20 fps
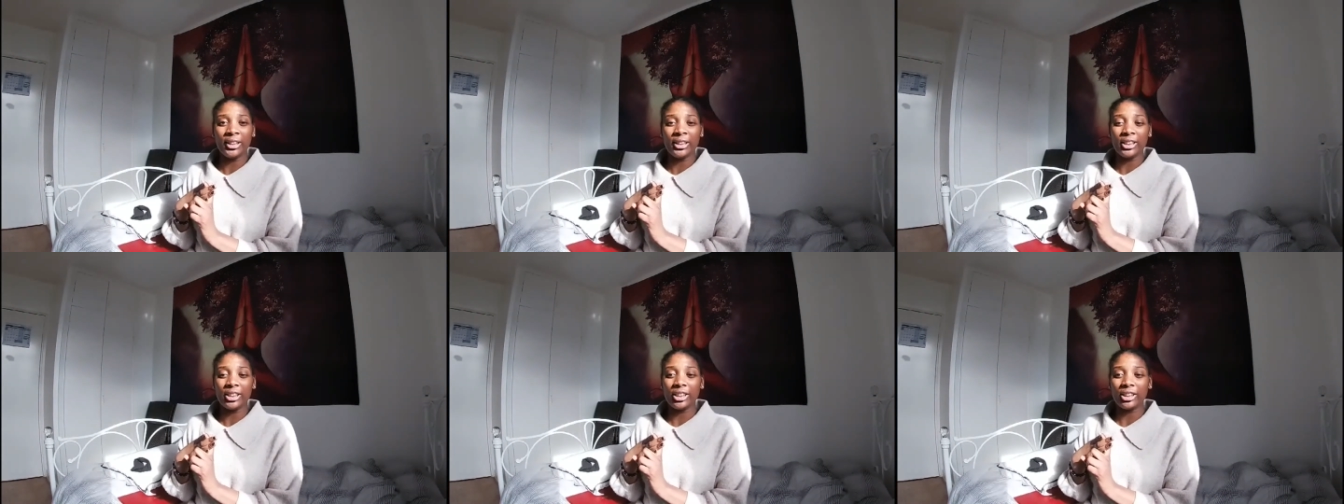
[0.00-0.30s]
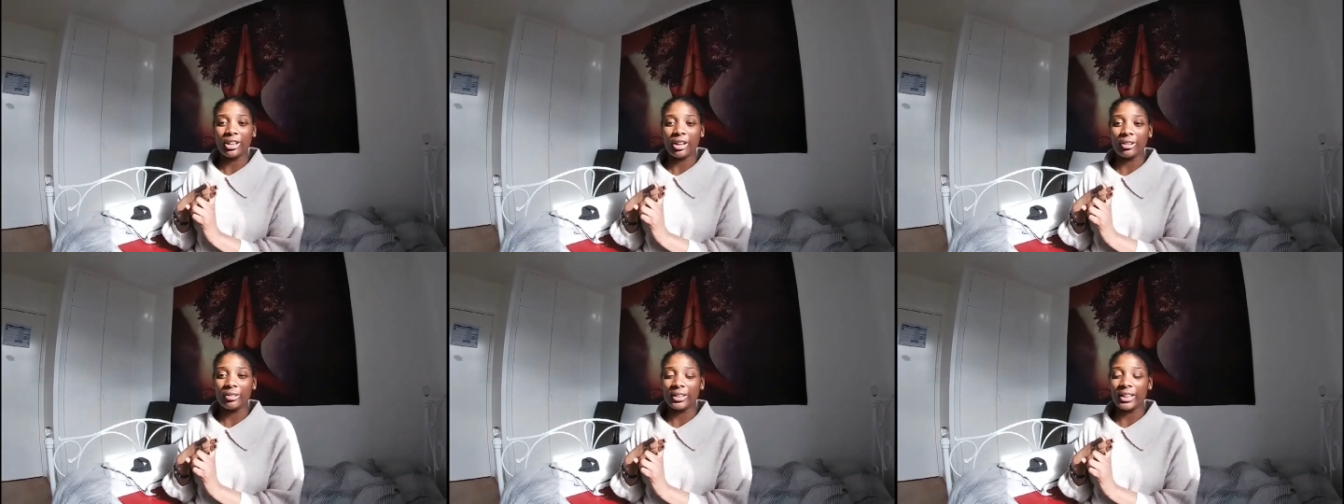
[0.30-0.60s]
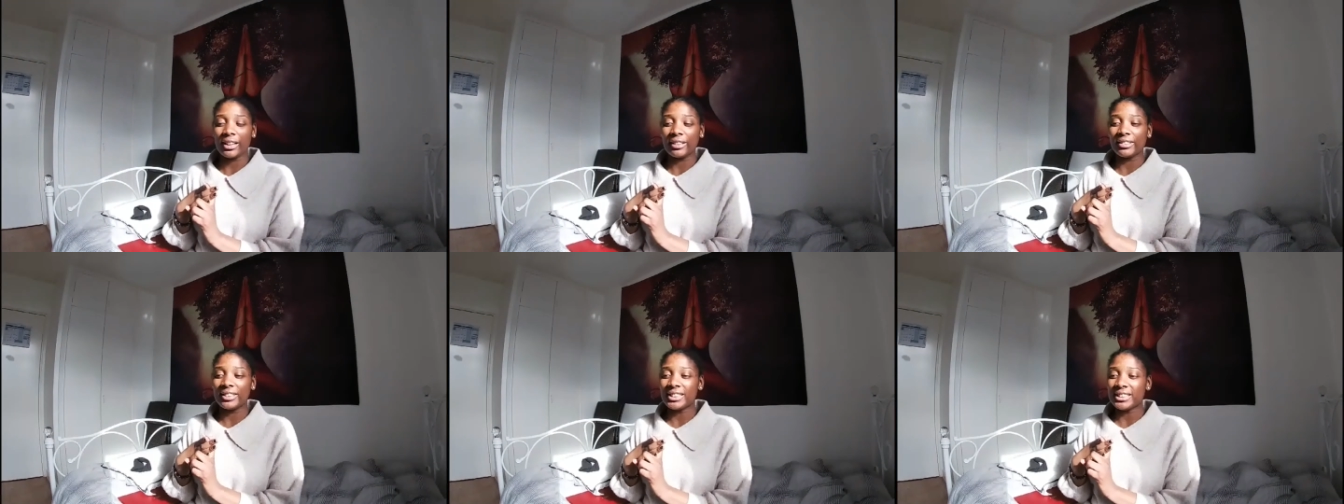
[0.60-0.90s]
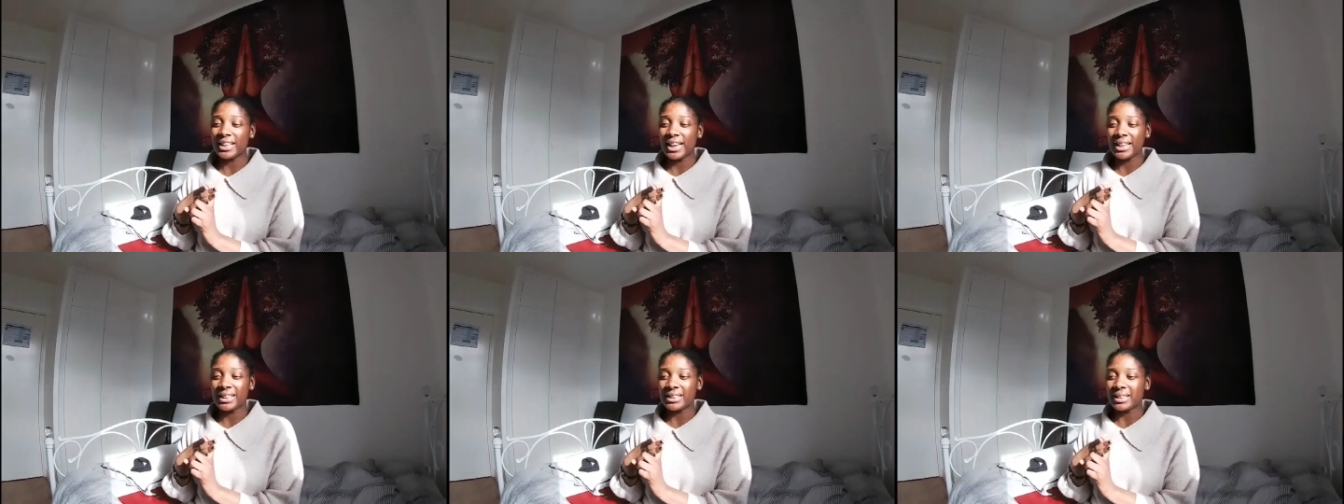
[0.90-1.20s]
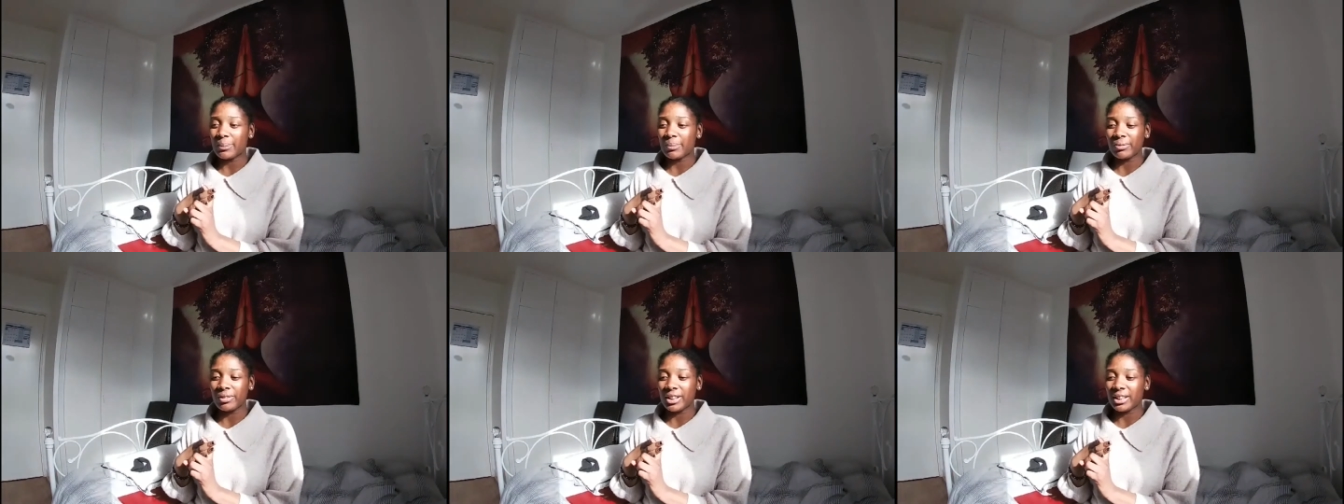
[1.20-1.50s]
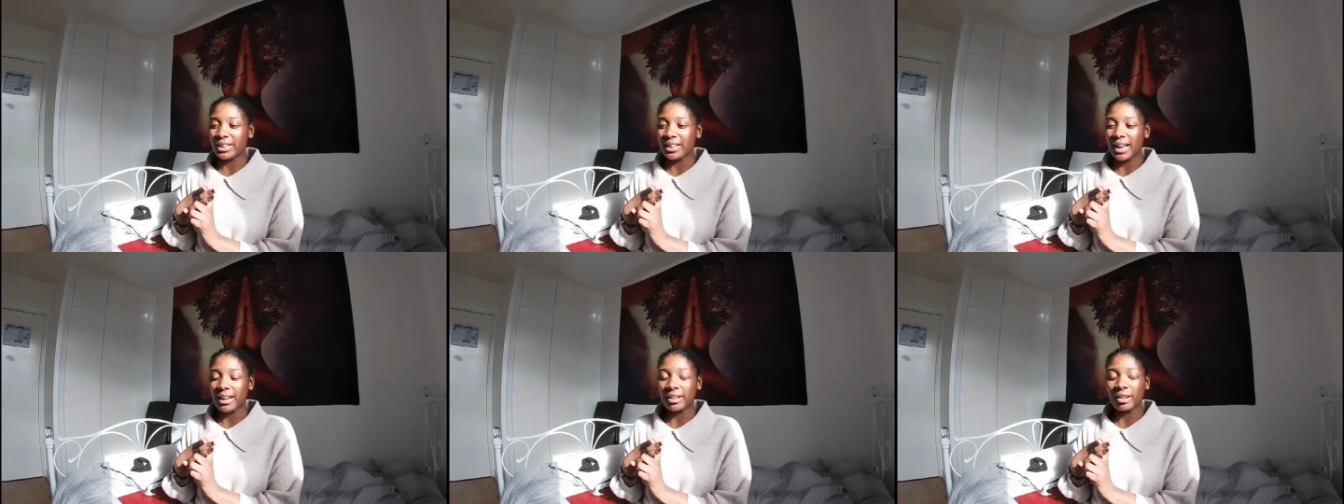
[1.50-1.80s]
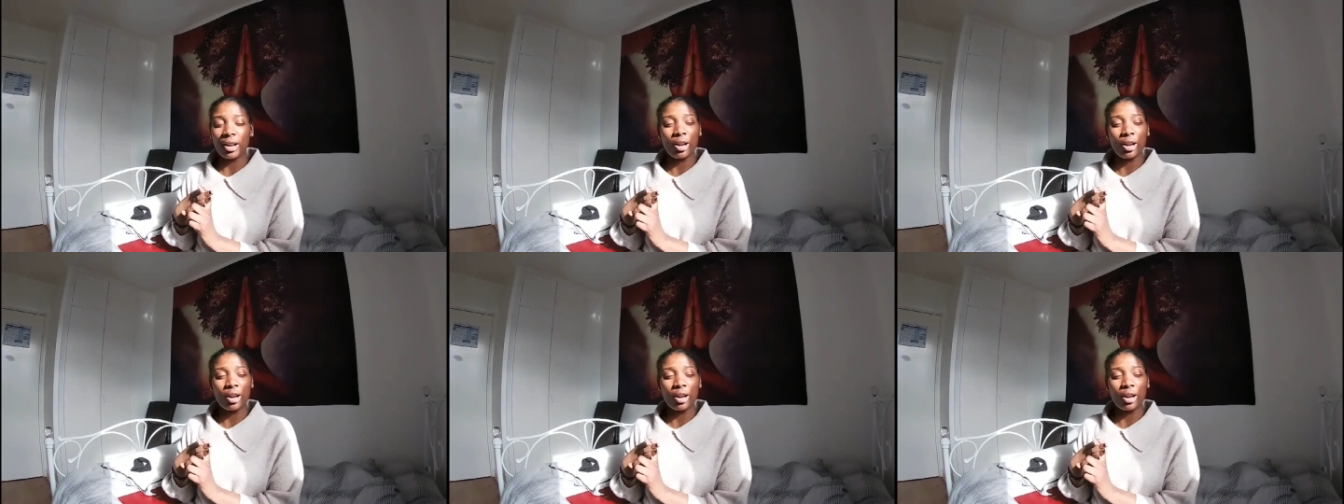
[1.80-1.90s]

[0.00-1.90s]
know, they'd say something like,